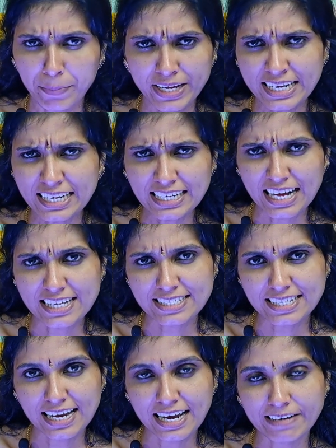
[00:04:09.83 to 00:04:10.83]
Many
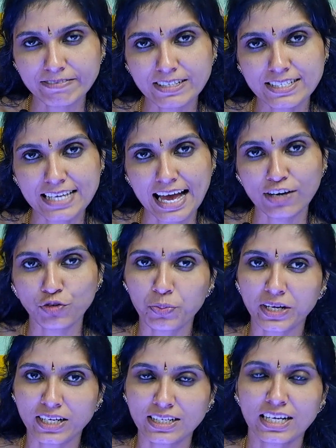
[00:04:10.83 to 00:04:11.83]
classical lovers
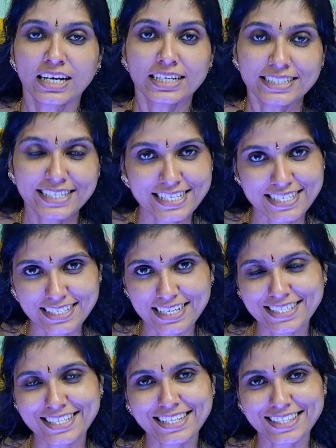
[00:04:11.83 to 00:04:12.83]
have been
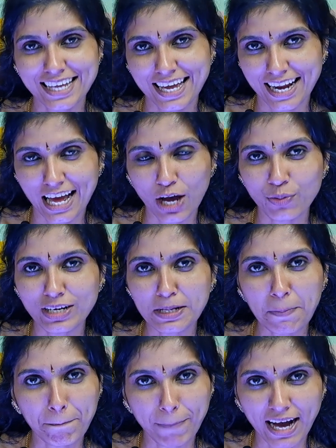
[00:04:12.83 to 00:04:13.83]
discussed
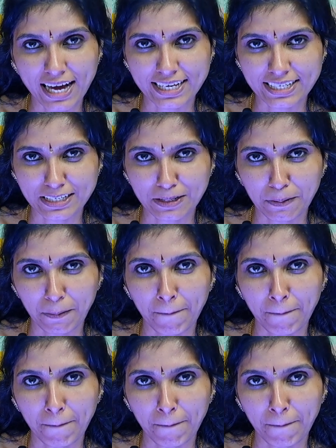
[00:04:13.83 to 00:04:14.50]
thoroughly by